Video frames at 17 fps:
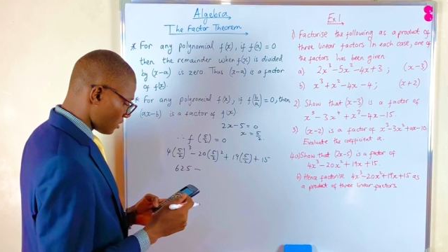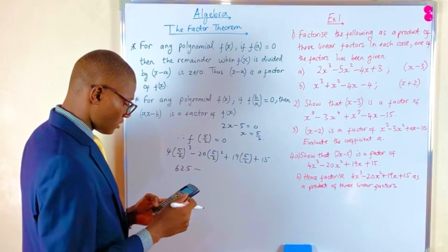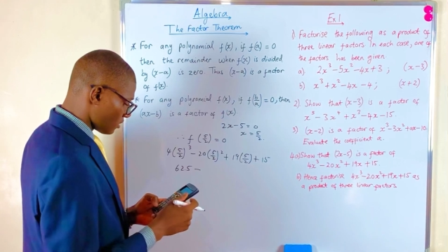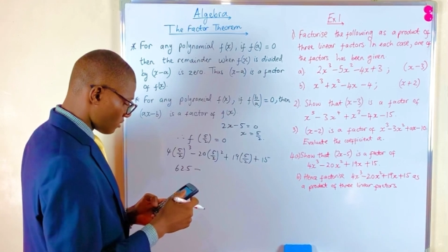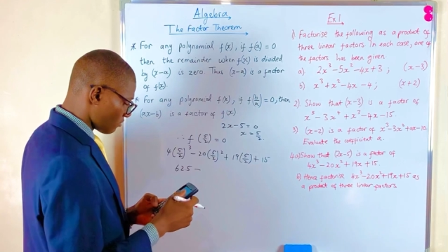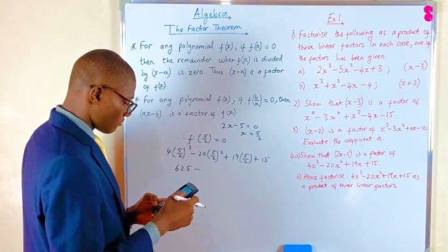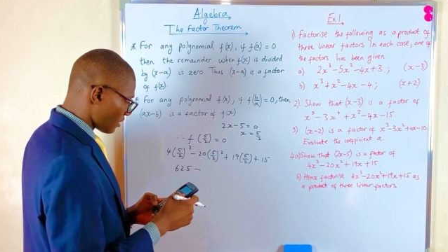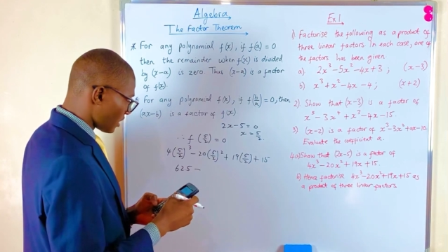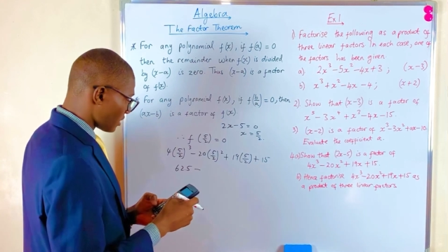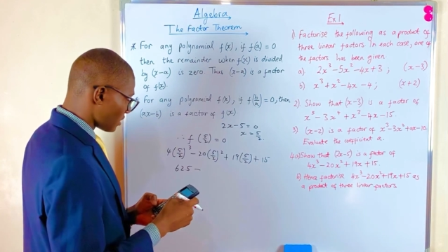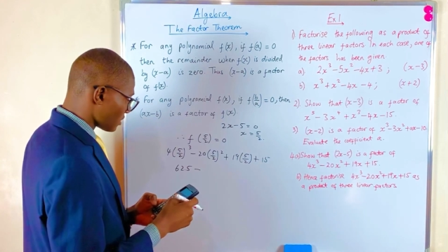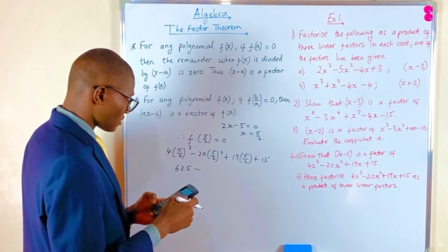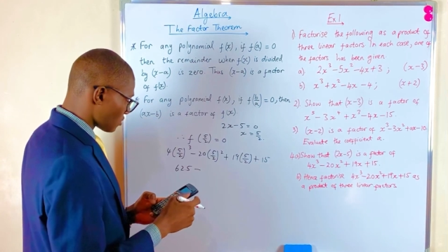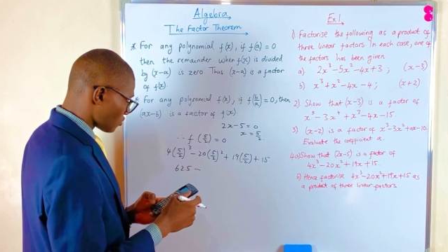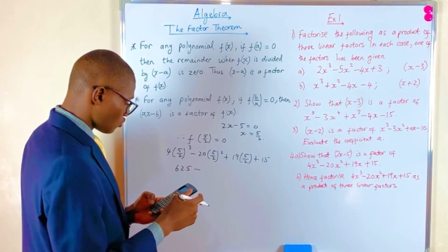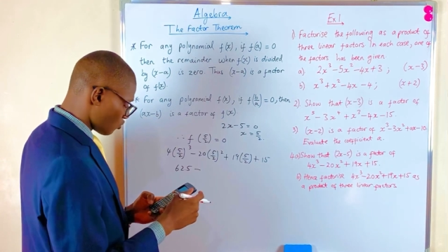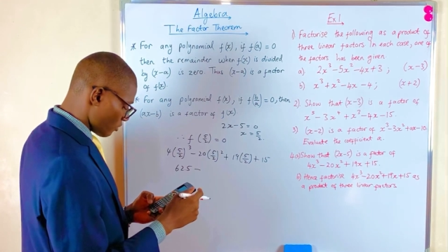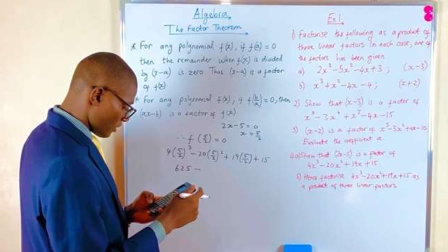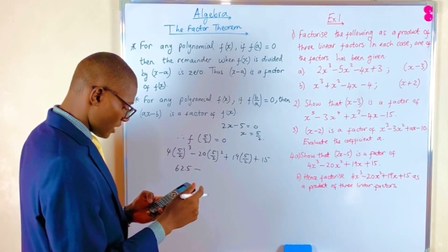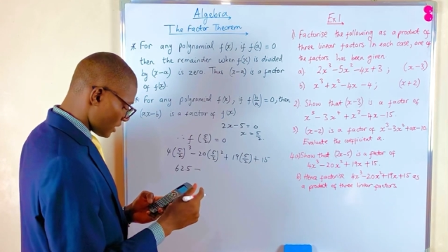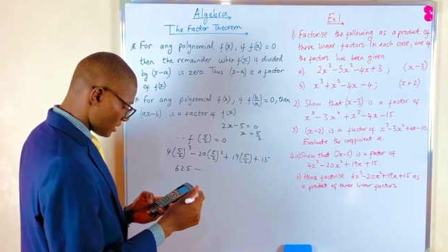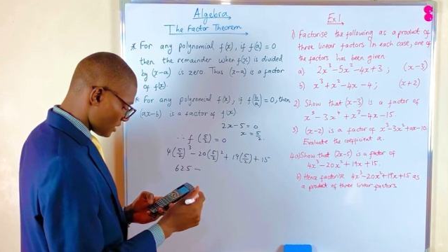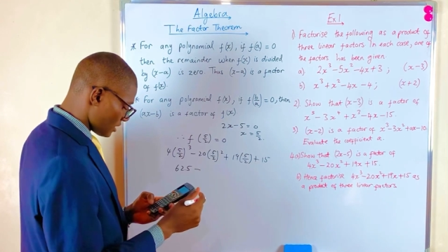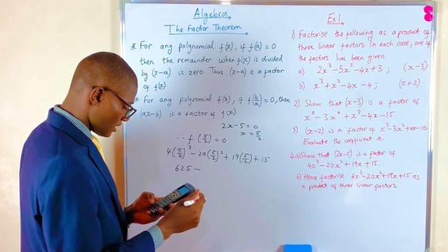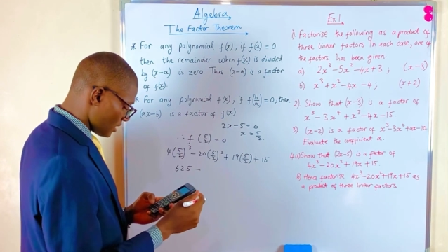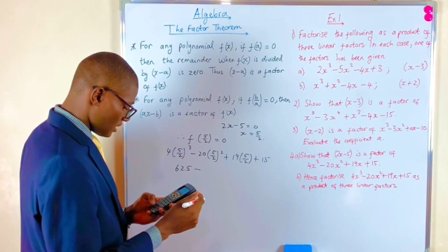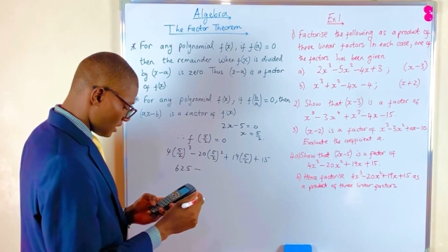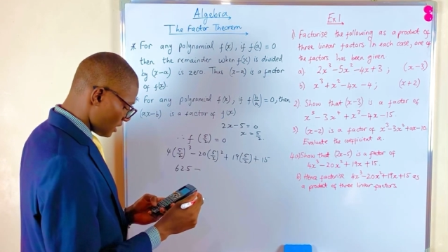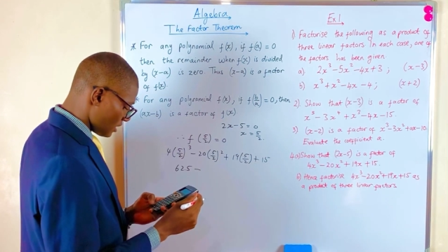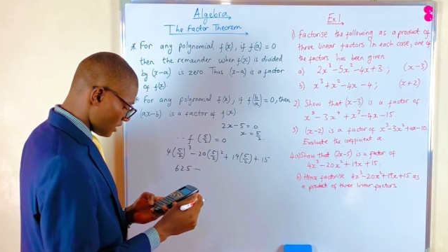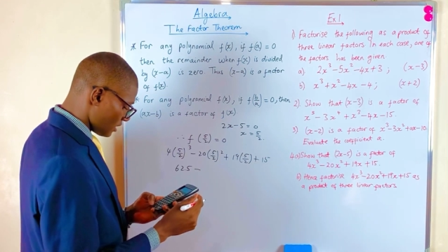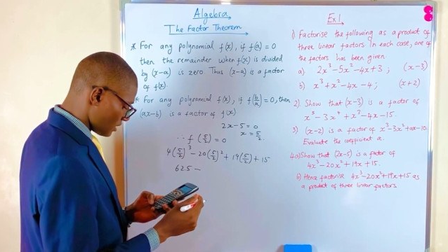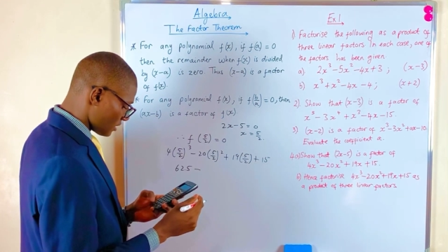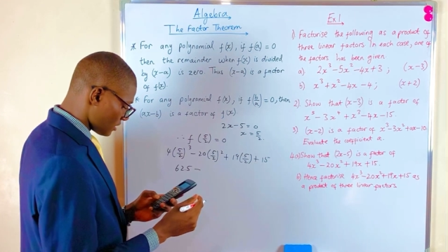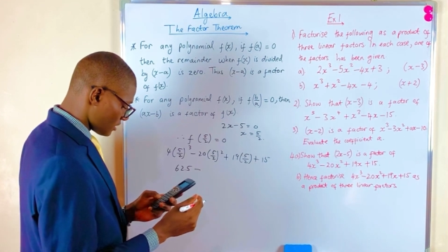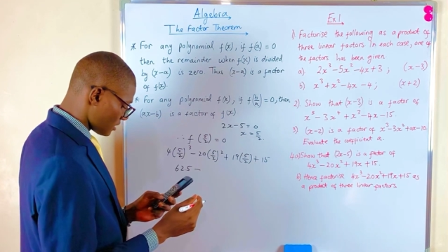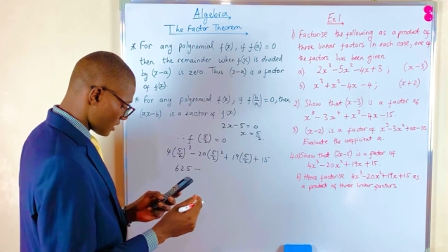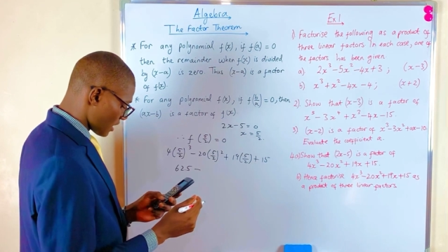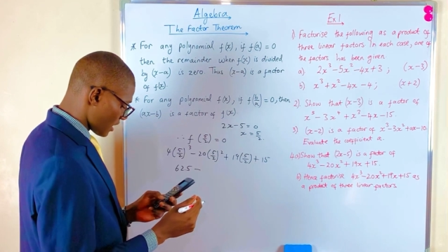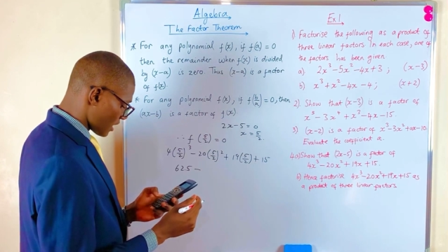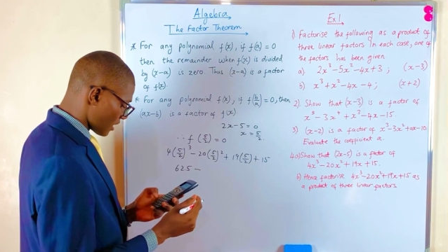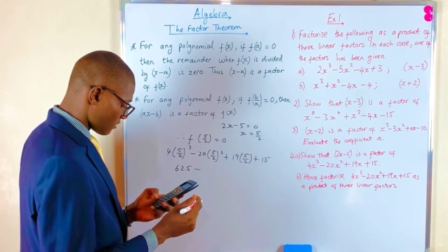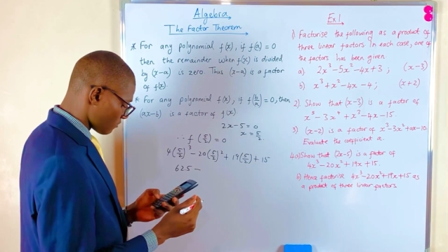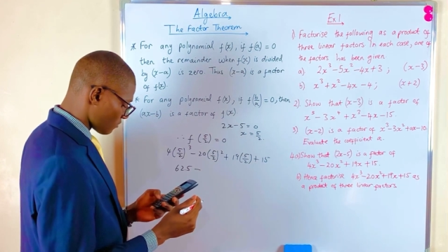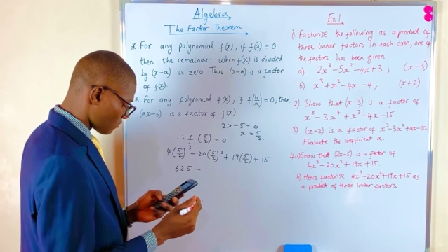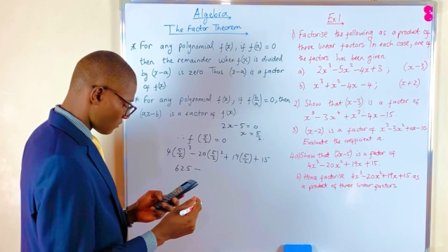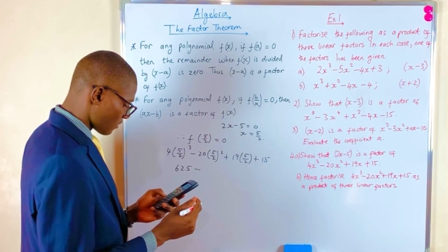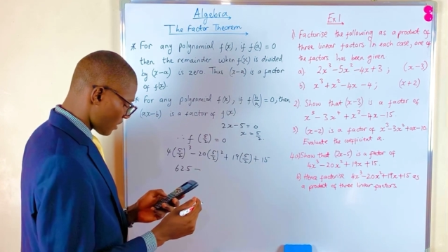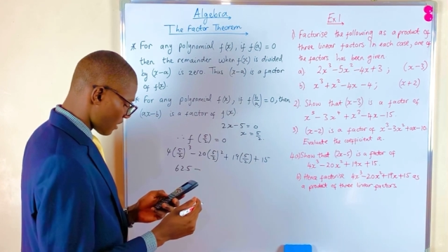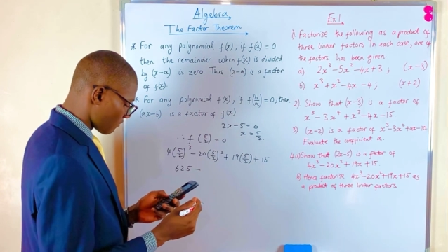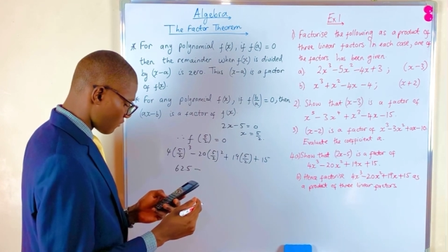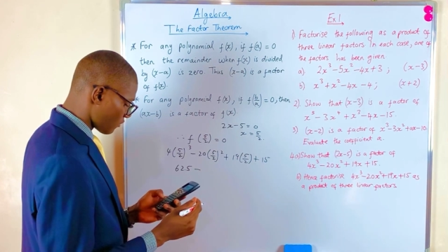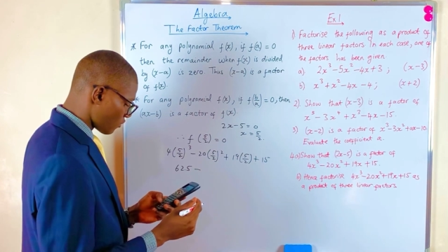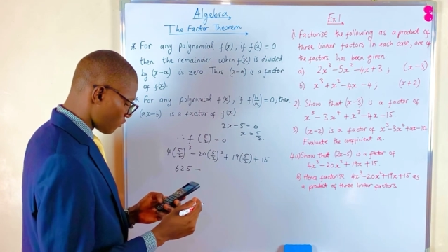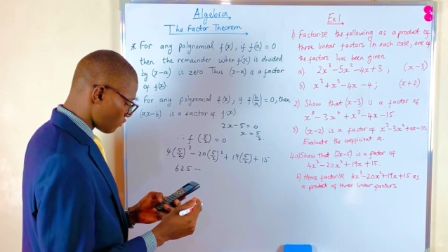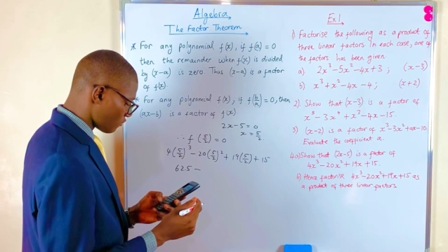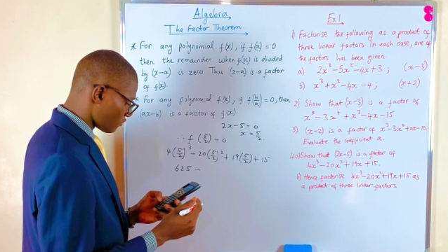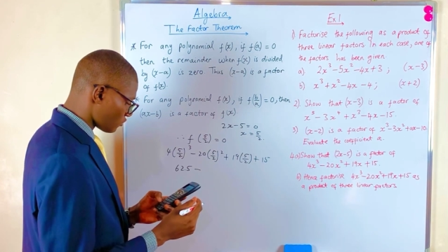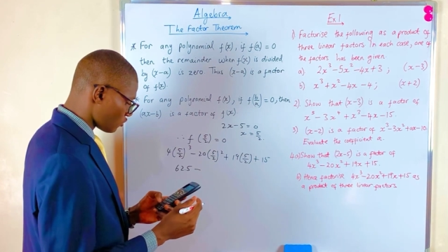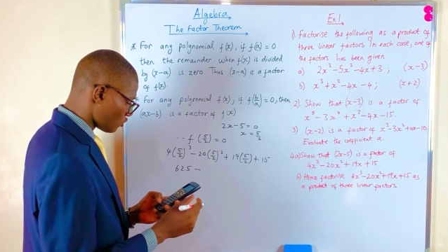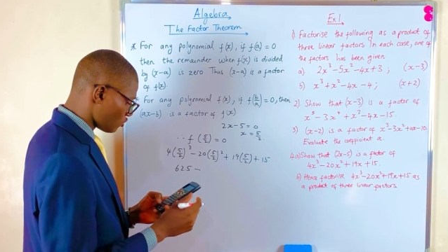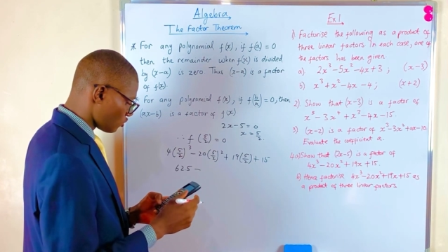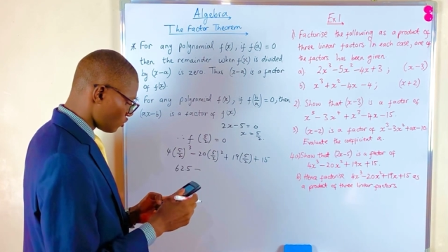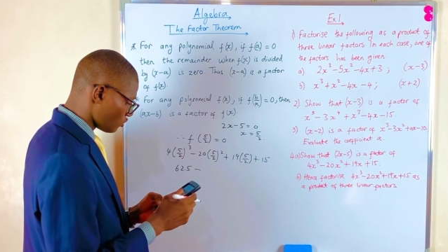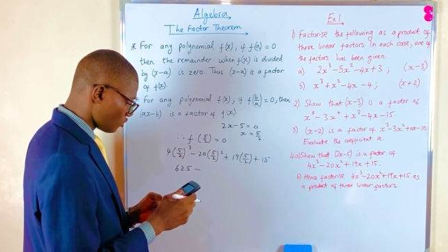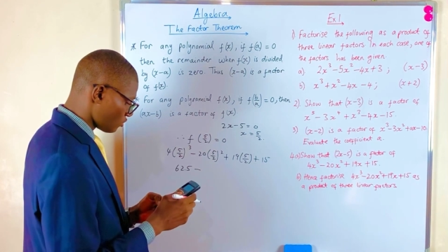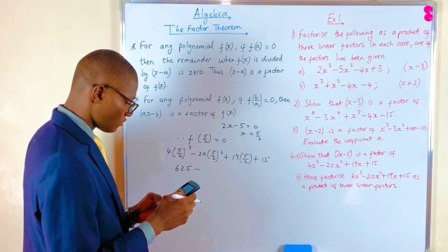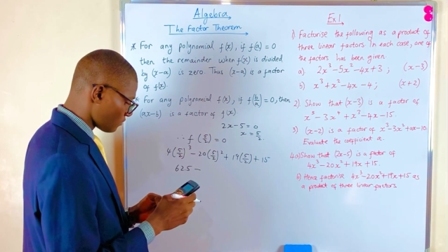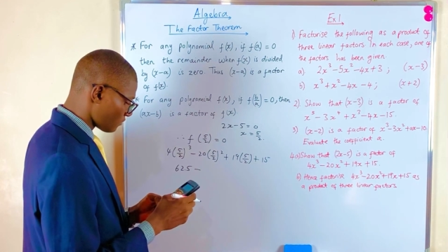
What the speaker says: minus 20 times 5 over 2